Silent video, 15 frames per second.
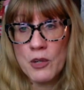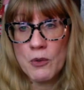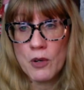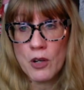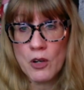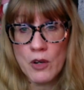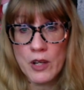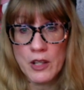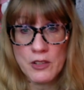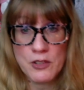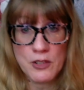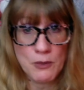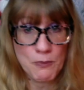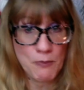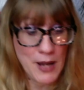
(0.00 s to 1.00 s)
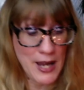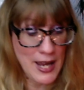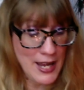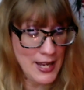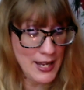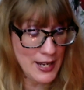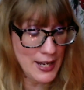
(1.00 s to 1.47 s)
are going to
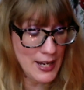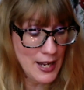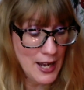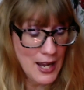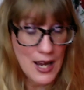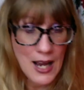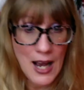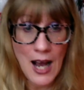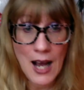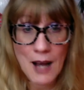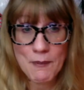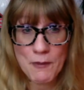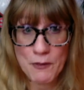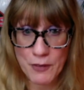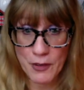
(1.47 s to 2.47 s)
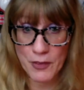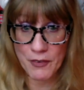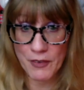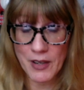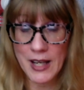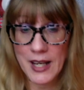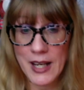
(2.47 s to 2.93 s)
pay um, for
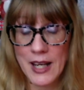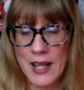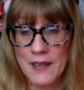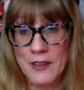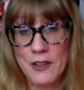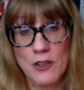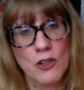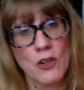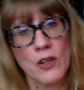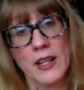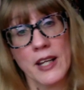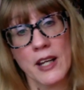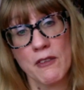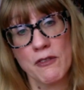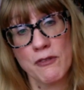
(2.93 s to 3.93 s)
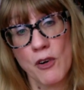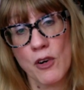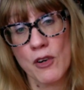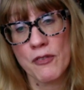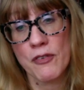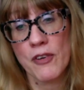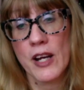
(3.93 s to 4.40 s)
three, and then you're going to get
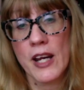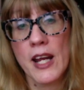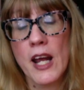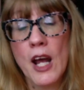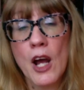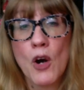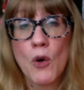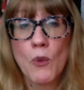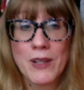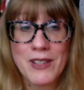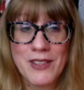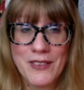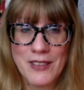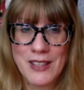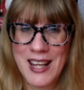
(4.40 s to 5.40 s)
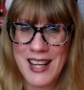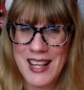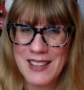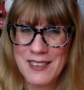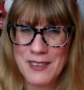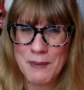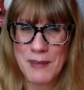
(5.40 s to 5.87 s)
four free, which
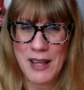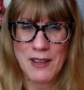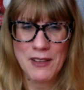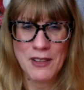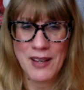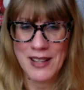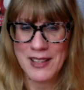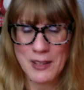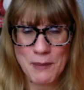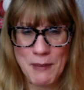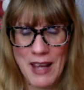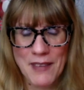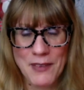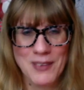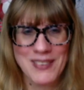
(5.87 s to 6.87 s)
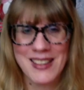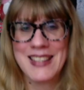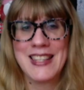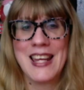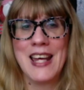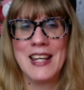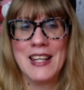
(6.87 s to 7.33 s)
takes them down to I did the math. It was like
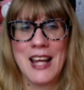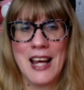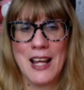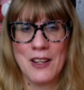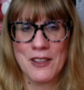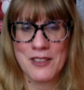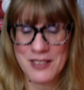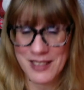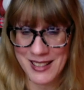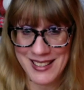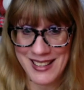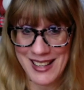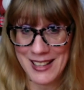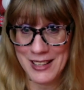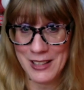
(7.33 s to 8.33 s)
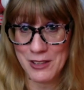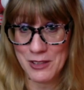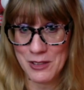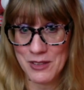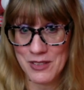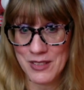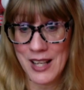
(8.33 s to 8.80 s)
ten dollars and ninety
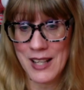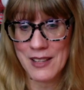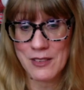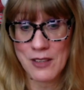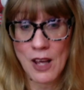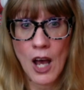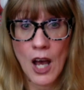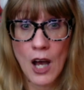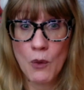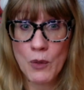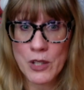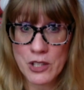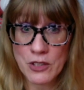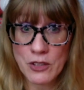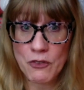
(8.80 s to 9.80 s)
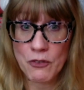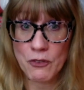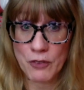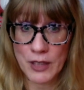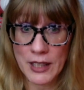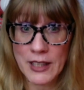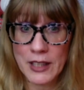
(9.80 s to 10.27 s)
two cents, which is a
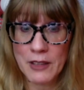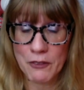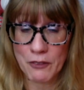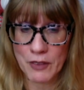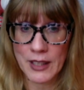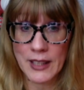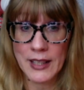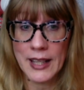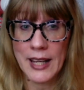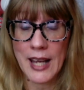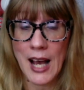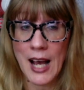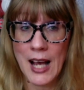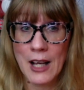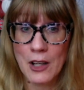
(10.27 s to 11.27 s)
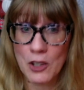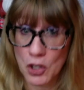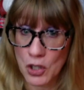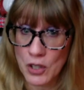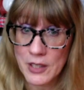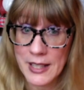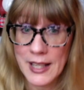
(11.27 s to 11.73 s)
really really uh,
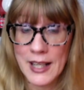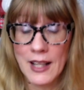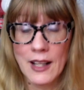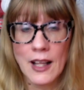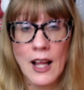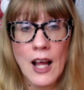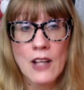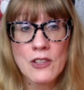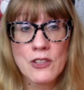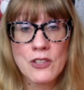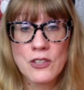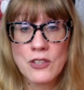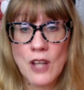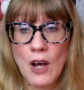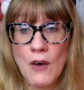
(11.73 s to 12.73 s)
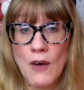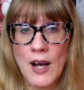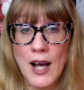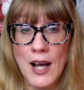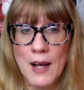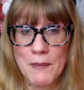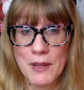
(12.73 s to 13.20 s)
good deal. So
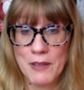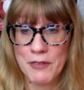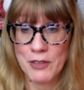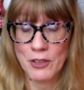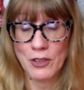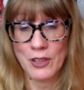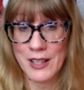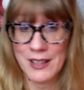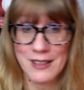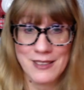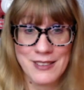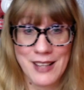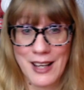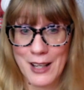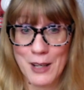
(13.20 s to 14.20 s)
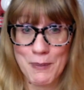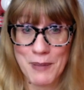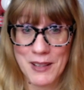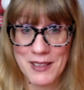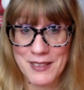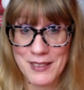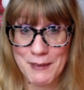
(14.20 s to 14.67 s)
um, if you're looking to stock up
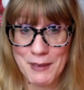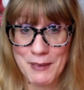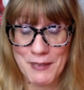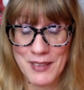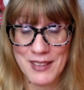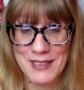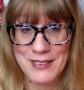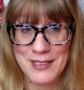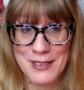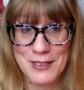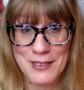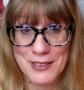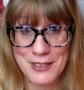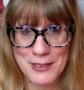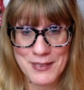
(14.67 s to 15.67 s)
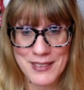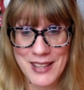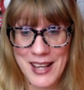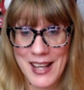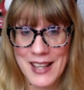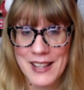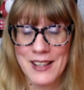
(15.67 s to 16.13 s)
on some of these new Christmas
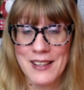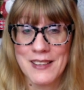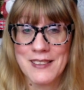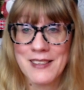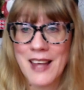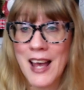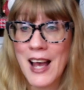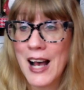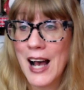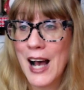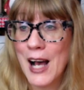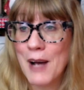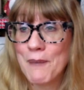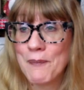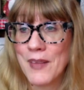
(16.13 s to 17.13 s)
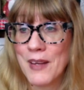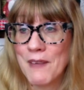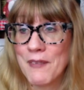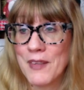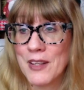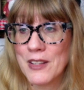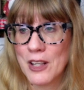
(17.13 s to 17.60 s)
candles, um, they
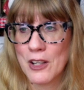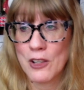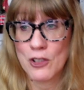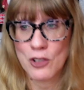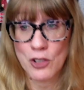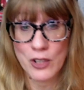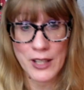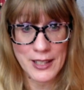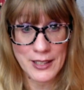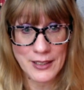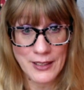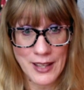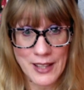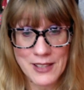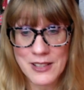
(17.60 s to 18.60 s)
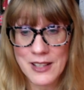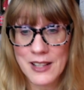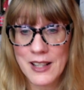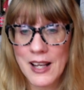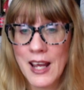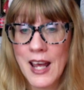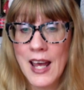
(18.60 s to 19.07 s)
have the entire cookie
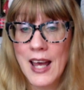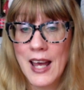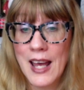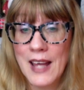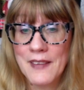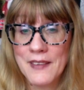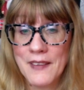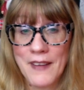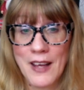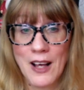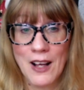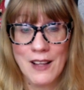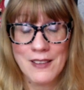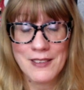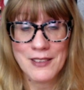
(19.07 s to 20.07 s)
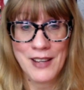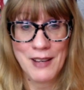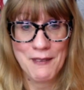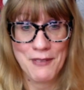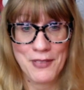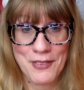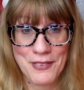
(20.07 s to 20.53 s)
collection. And then they also
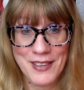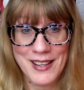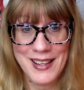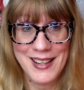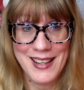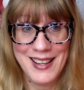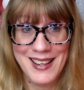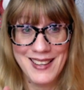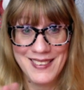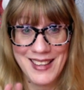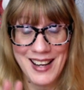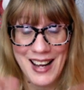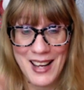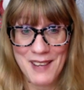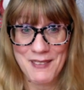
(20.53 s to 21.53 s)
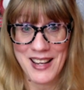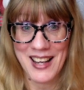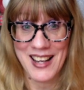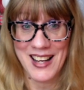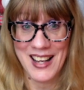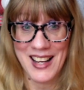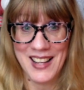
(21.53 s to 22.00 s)
have three that I've
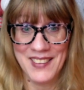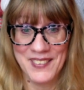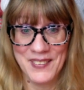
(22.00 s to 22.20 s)
got on the